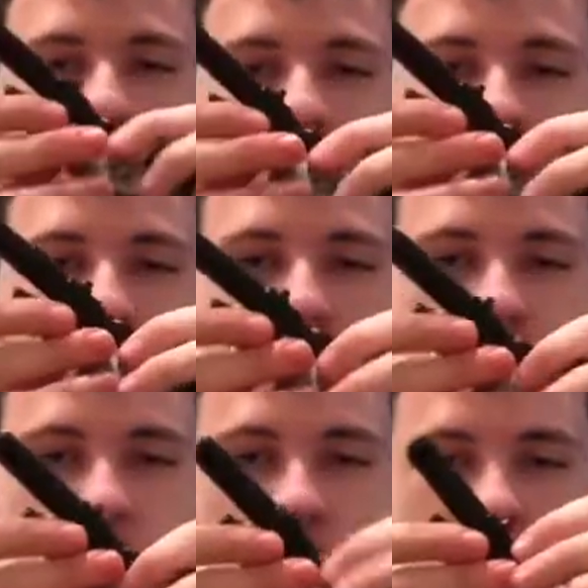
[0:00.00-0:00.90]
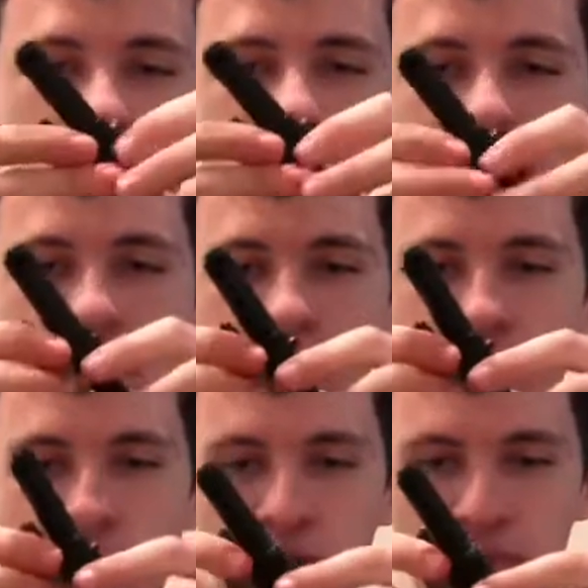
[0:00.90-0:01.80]
we're going to straighten out the
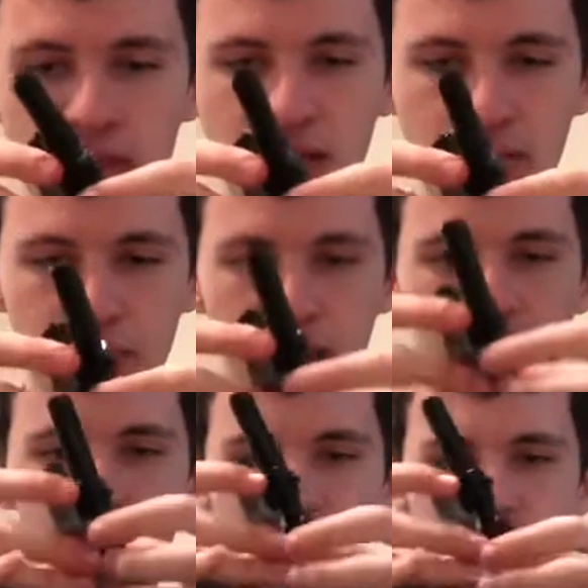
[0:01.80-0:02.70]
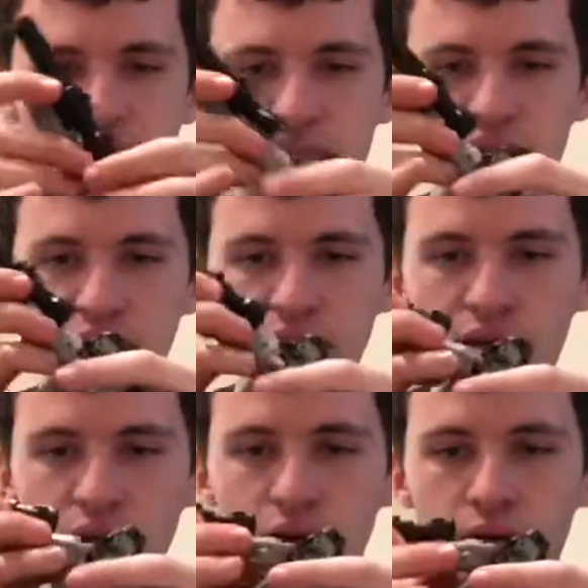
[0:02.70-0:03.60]
arms like this,
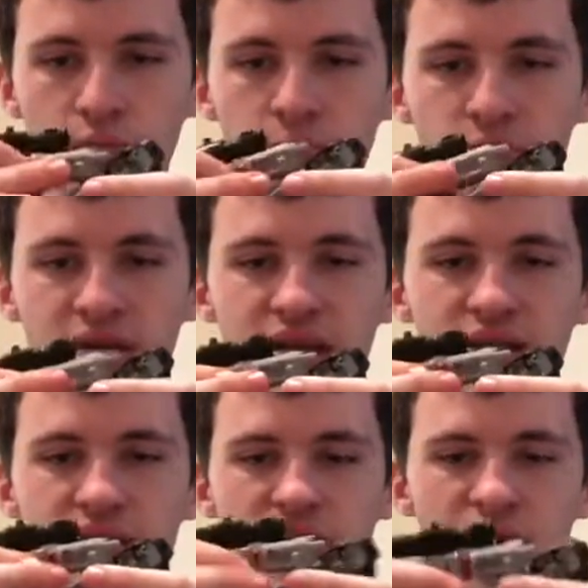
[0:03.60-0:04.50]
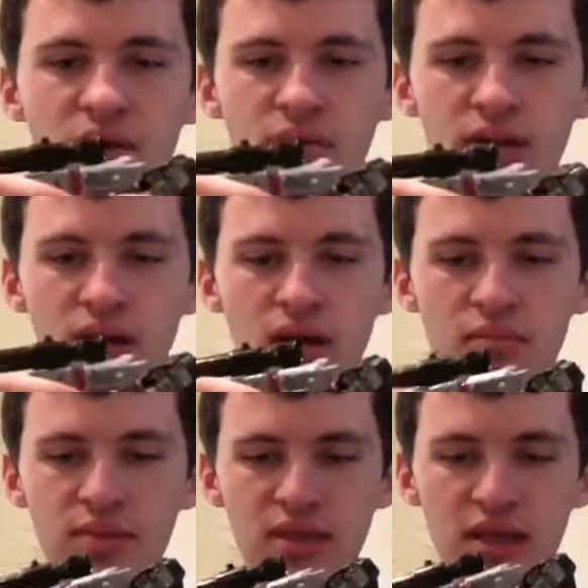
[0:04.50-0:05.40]
rotate down the
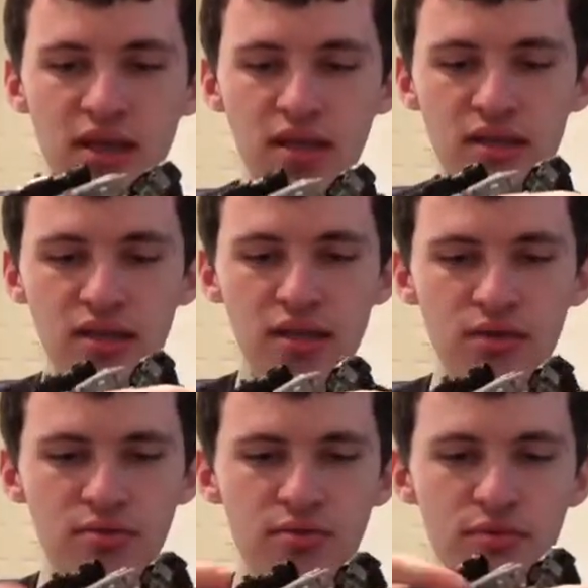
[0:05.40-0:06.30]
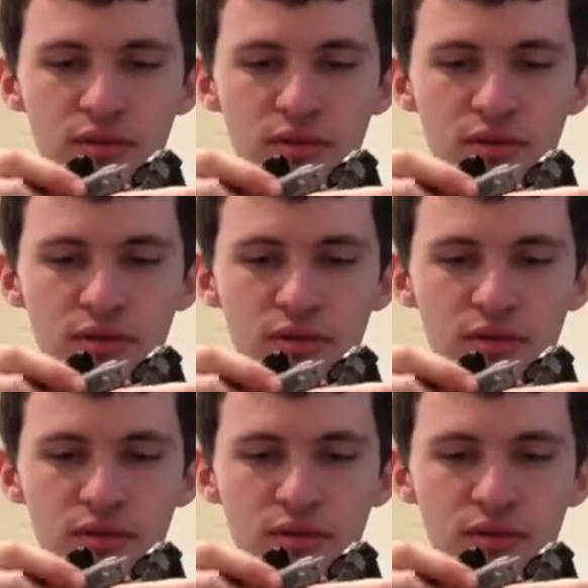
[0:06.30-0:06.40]
arms like so,